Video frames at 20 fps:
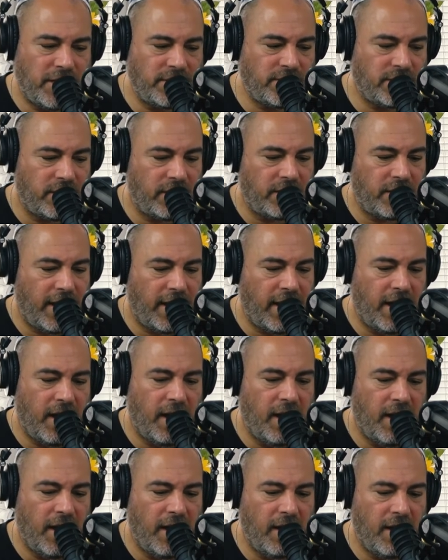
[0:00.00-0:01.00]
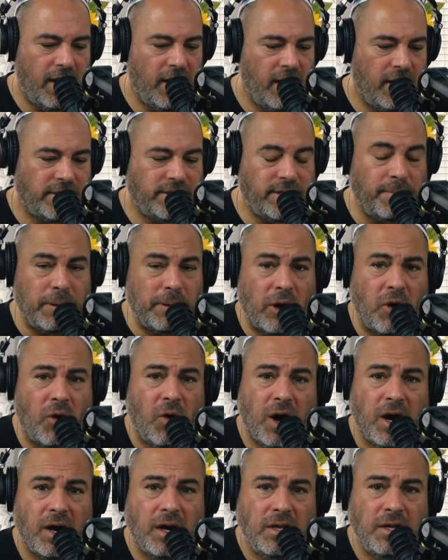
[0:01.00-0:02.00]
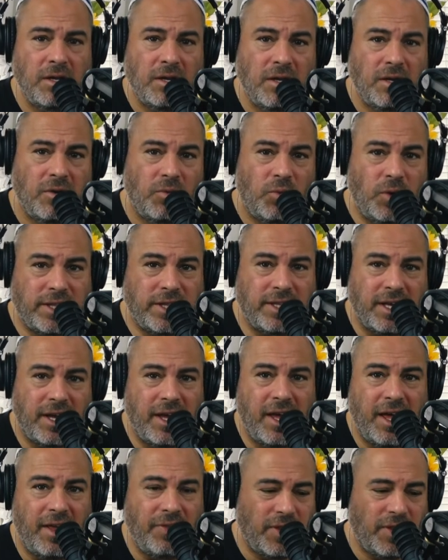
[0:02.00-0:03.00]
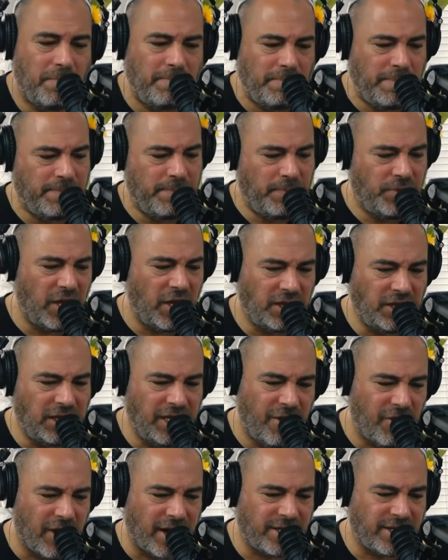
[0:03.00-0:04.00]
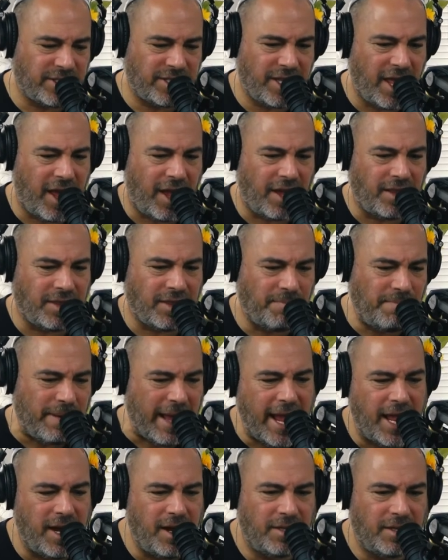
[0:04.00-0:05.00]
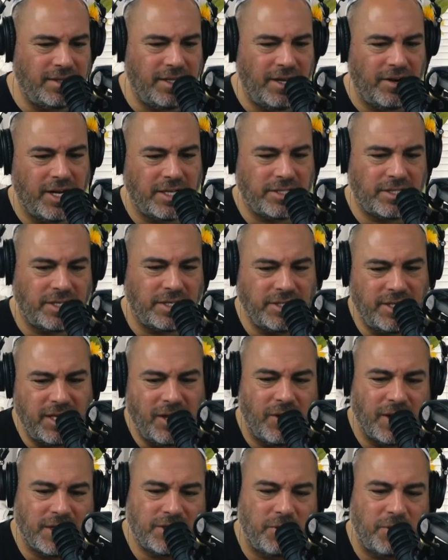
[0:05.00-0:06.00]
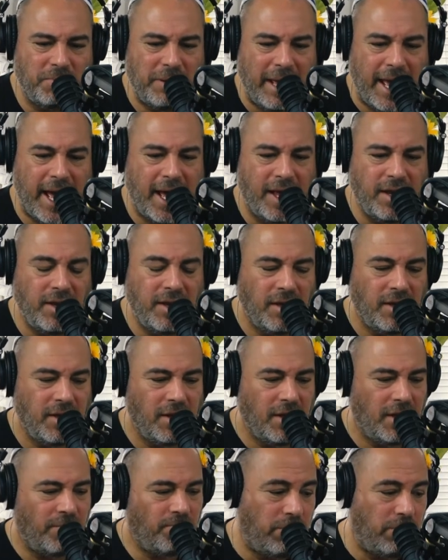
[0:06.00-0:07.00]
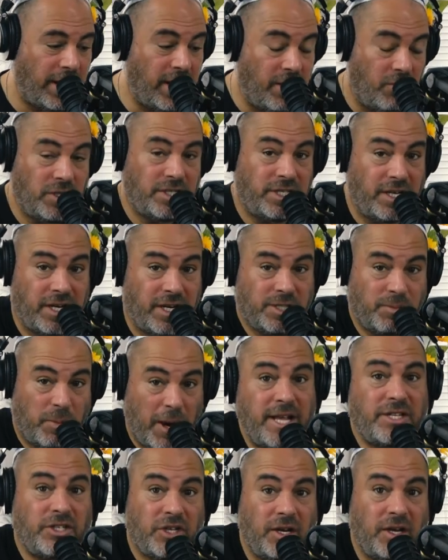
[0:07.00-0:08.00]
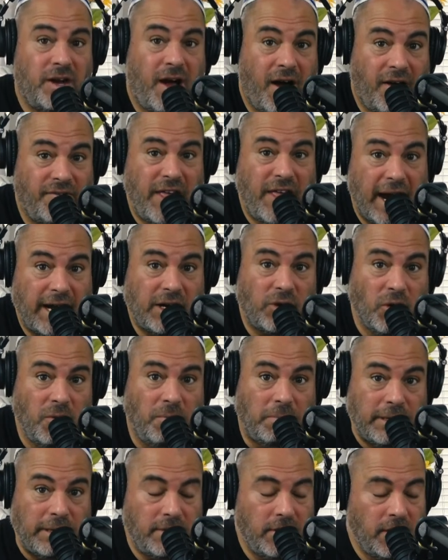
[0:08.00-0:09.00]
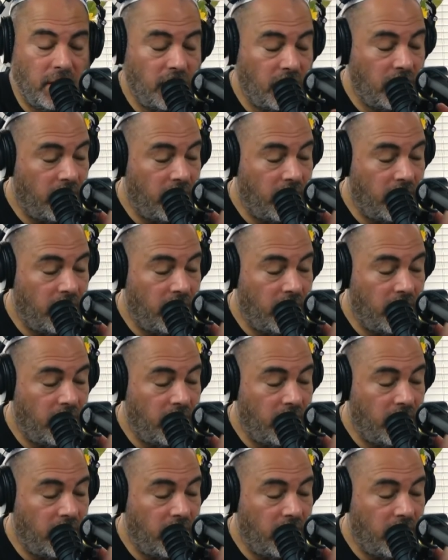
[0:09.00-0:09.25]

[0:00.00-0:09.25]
President Tipper Gore with the lyrics thing, the ban on lyrics because lyrics are bad, but it was an expression of that group,